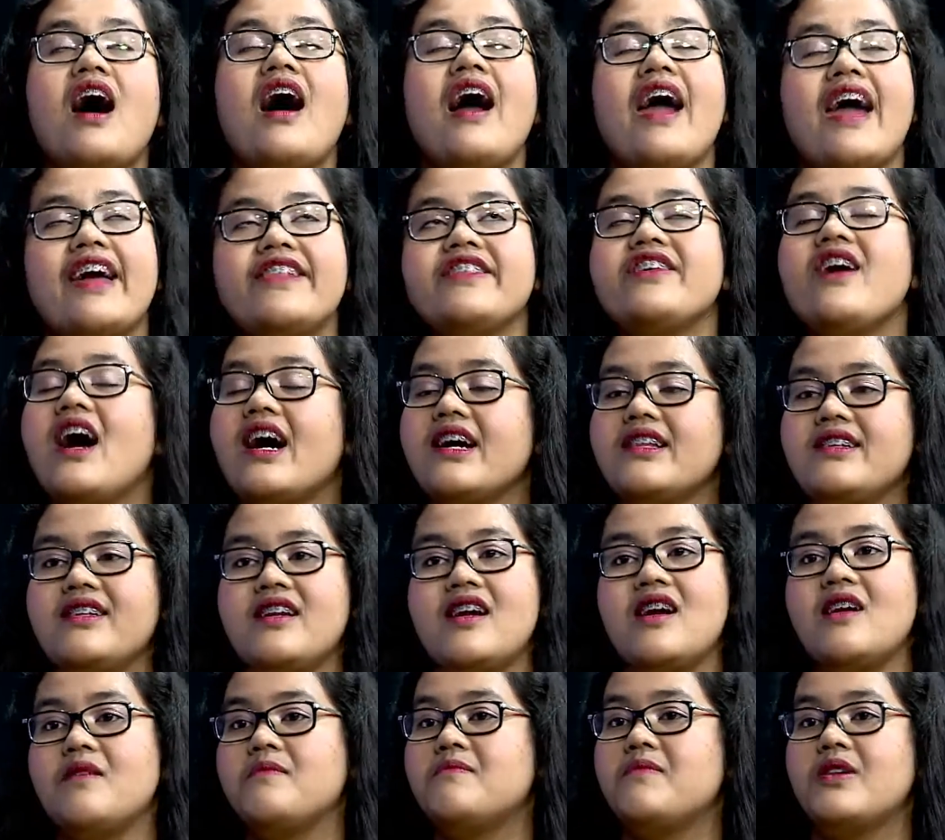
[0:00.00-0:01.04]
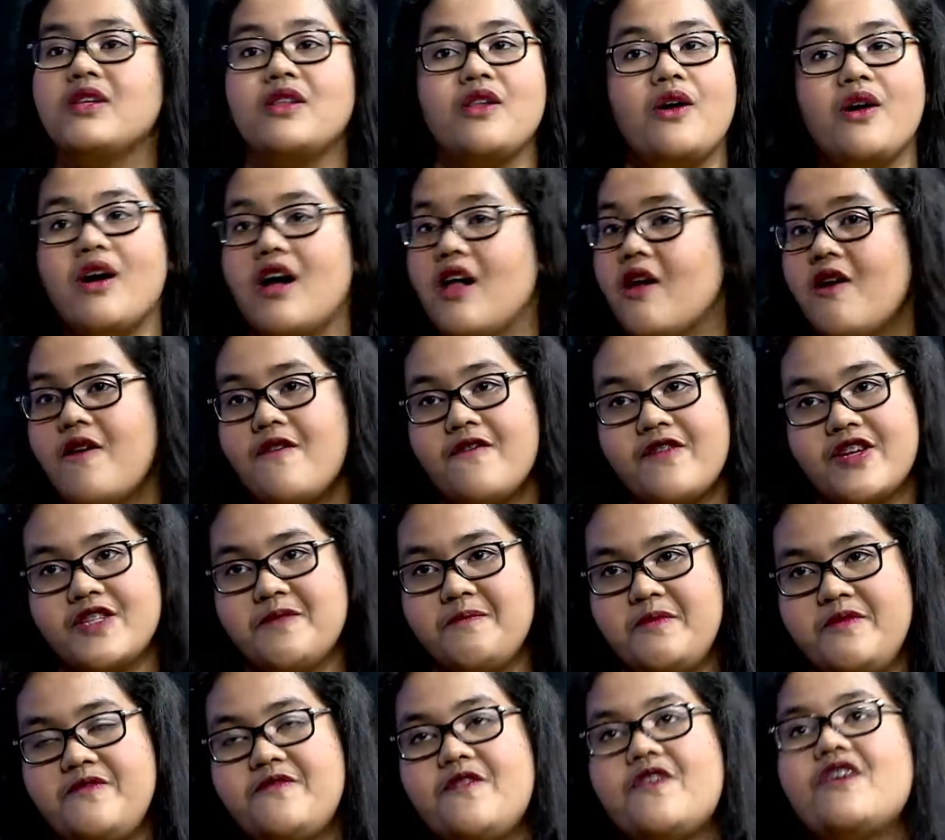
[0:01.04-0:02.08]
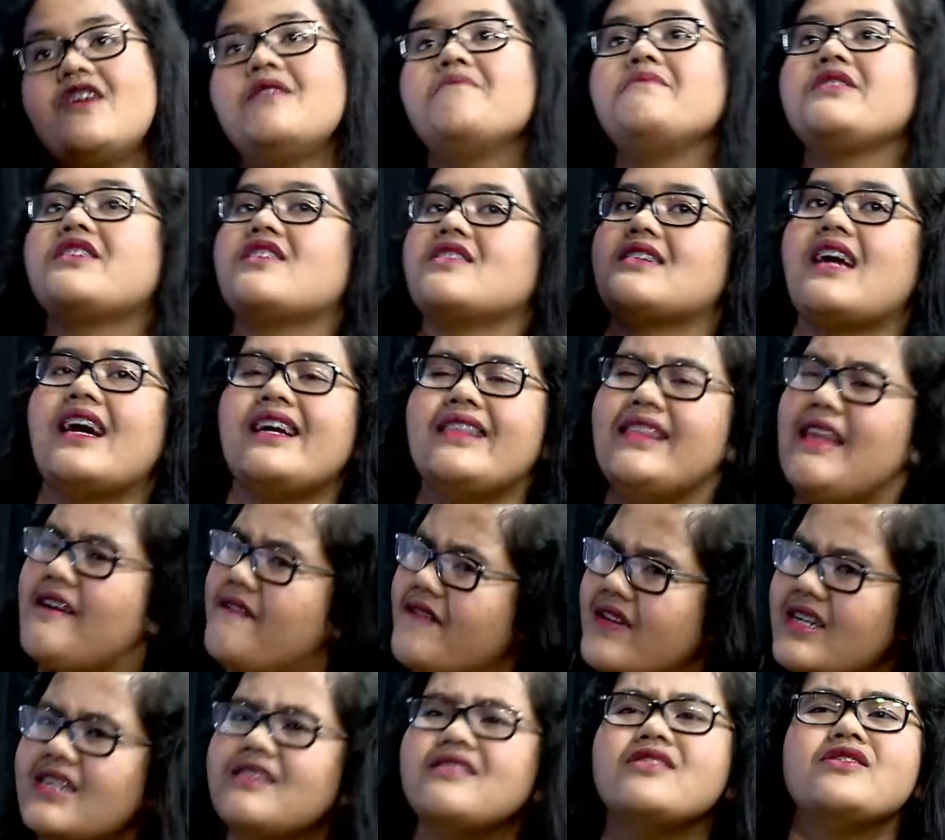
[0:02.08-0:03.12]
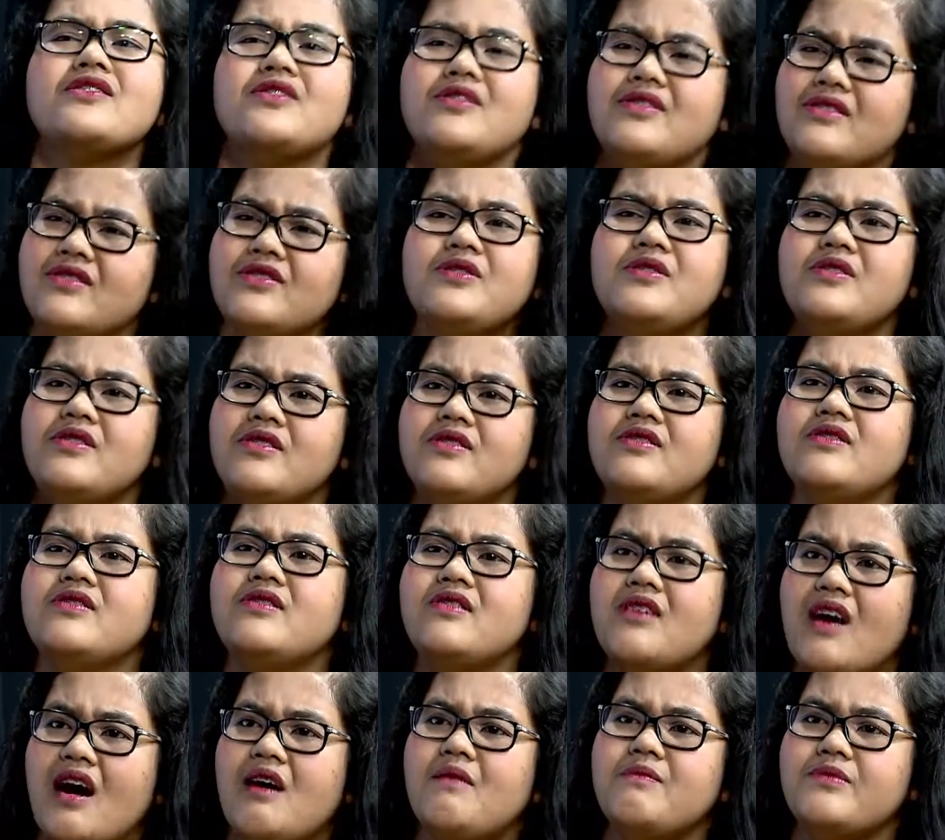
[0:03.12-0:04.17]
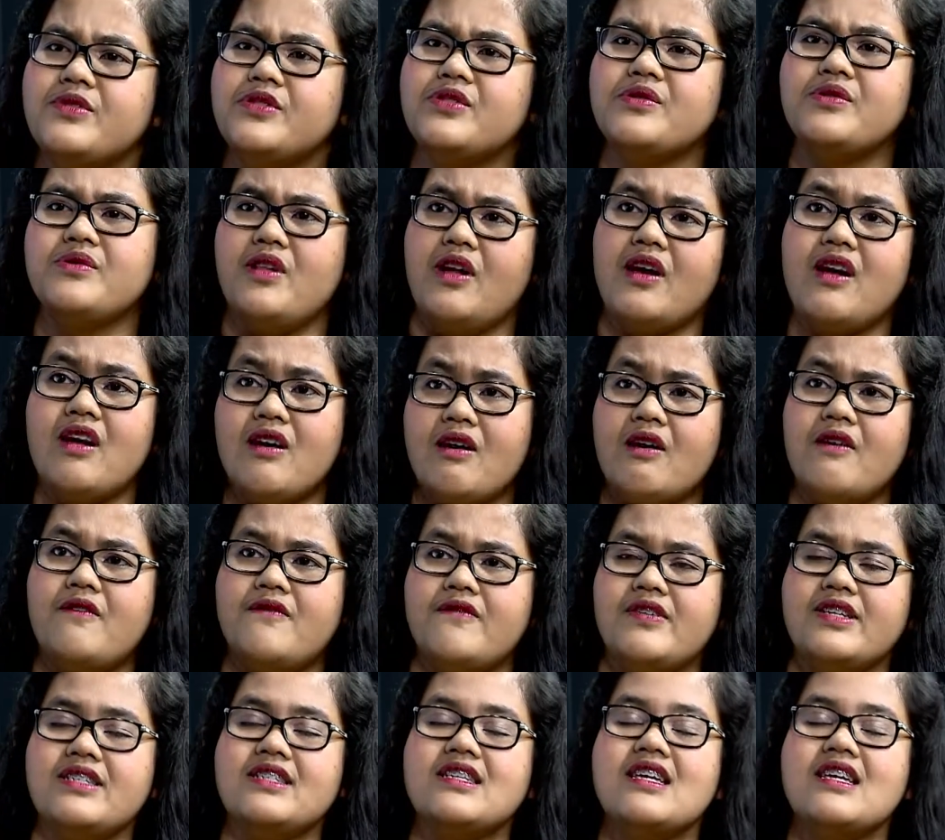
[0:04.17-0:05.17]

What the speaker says: any idea about local conference before, because I never come to local conference.